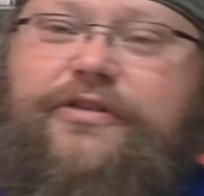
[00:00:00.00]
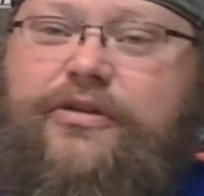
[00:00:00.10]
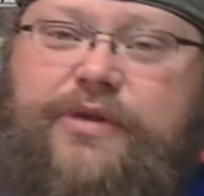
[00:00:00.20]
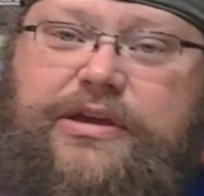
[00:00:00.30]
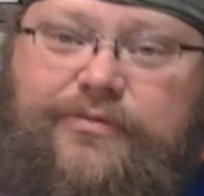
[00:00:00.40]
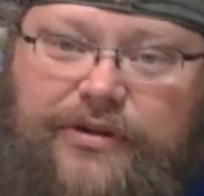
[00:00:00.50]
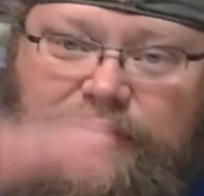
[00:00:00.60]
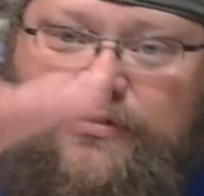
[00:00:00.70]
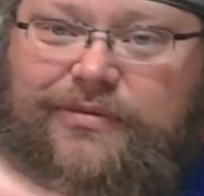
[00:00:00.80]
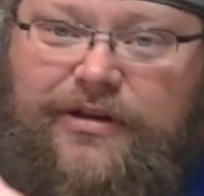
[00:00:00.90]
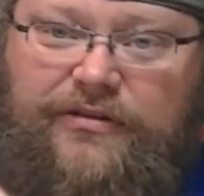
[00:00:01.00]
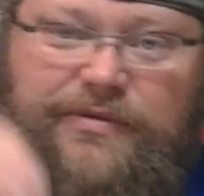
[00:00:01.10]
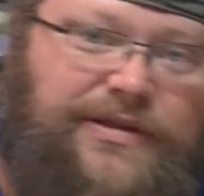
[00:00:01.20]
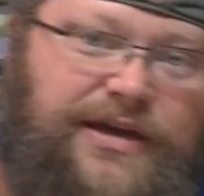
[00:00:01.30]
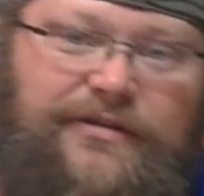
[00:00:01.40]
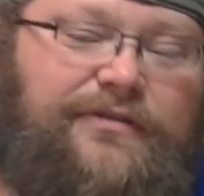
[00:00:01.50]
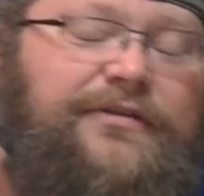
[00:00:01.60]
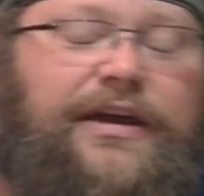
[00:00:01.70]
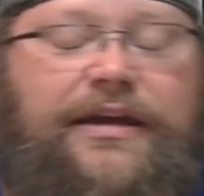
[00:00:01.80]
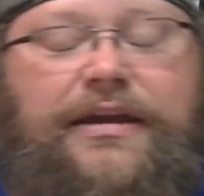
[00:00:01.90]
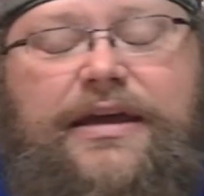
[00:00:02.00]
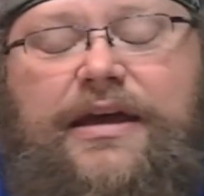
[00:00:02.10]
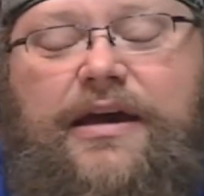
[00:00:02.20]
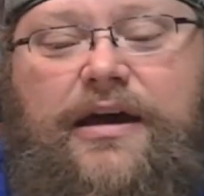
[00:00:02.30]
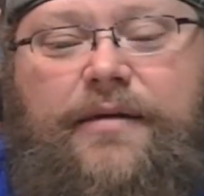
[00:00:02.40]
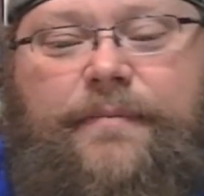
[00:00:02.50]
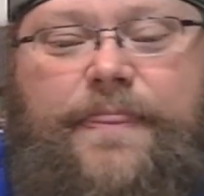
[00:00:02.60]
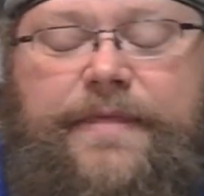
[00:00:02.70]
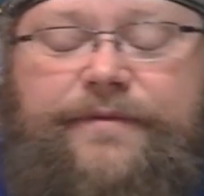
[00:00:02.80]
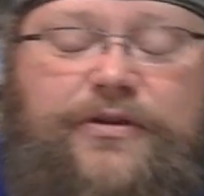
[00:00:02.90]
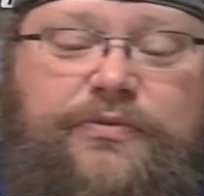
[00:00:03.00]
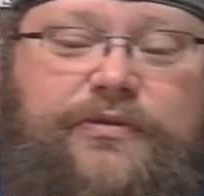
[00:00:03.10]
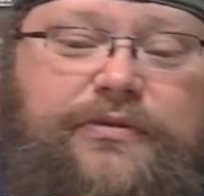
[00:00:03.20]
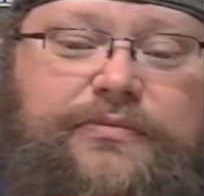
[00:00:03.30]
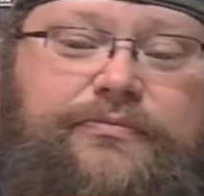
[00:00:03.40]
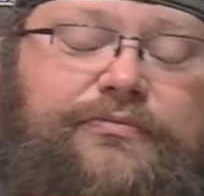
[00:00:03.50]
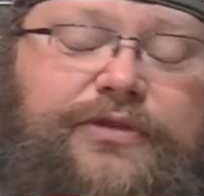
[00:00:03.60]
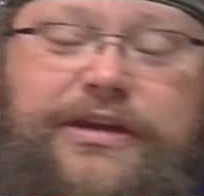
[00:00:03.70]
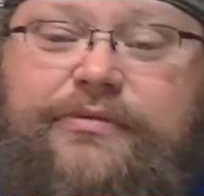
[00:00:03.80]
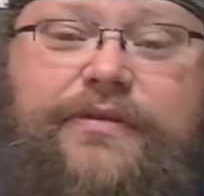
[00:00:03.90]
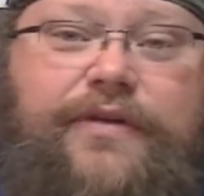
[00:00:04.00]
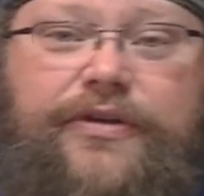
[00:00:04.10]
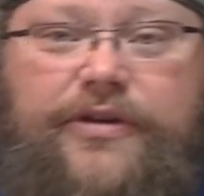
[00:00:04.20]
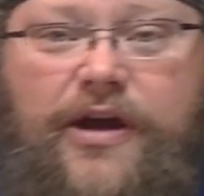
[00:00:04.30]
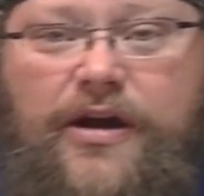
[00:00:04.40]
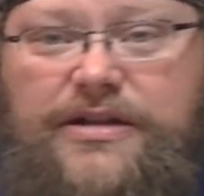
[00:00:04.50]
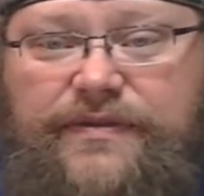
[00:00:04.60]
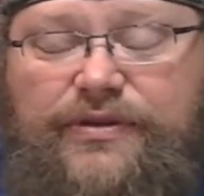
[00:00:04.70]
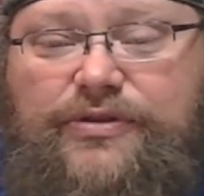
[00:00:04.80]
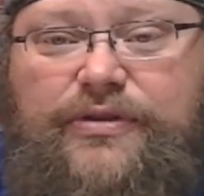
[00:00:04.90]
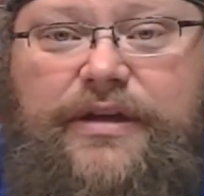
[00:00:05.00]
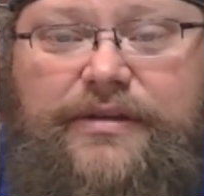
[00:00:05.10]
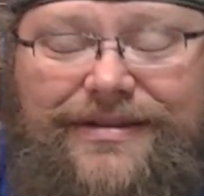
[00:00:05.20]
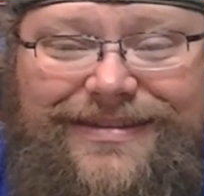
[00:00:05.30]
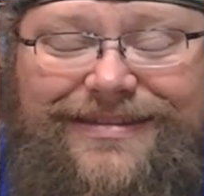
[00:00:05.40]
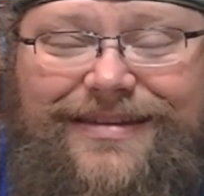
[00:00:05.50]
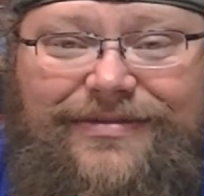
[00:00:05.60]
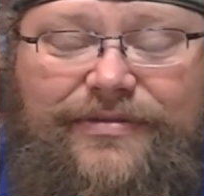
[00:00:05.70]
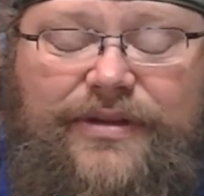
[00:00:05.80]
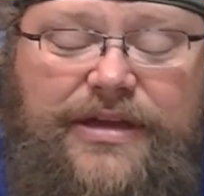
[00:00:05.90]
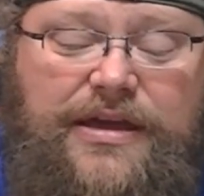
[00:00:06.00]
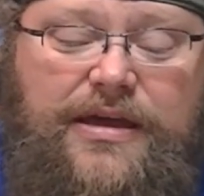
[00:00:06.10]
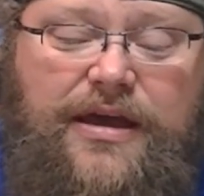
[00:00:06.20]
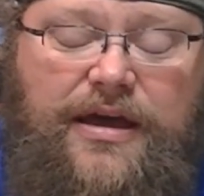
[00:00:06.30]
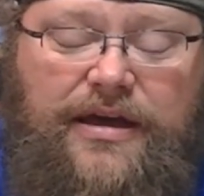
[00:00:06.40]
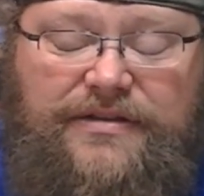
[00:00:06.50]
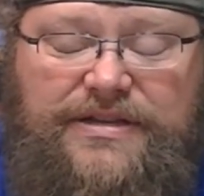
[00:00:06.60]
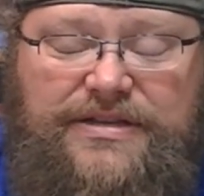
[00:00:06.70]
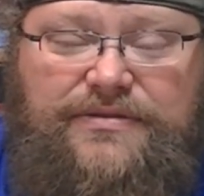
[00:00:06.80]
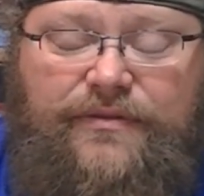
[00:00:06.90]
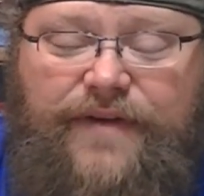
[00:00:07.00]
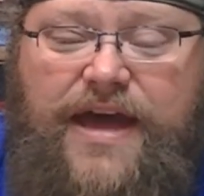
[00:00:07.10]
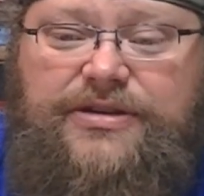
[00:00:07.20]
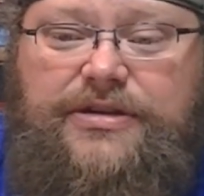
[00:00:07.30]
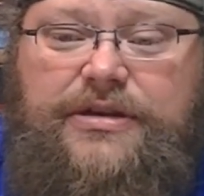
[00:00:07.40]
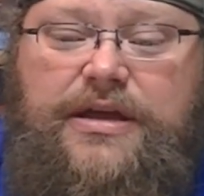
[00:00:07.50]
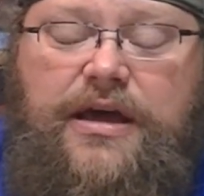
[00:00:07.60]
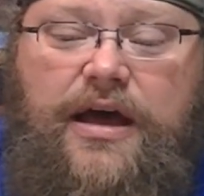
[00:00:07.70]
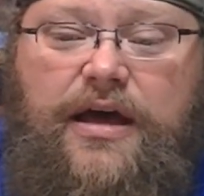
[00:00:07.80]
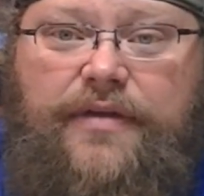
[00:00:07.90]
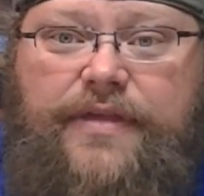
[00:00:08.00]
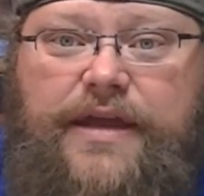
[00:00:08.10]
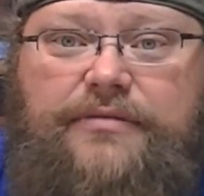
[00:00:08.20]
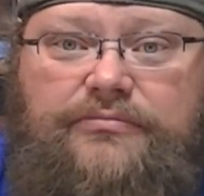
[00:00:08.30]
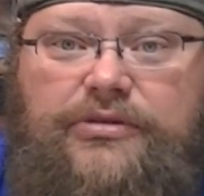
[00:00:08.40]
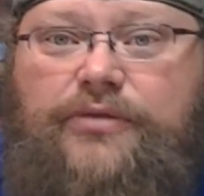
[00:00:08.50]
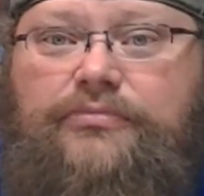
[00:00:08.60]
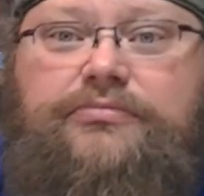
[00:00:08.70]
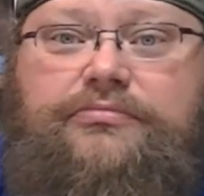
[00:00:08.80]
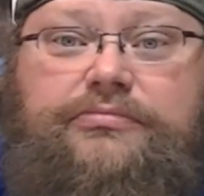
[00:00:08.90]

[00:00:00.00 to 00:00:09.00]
there's another way you can win too, but I'll explain that in just a second. The first person to get rid of all their cards, if you can do that in successful fashion, then you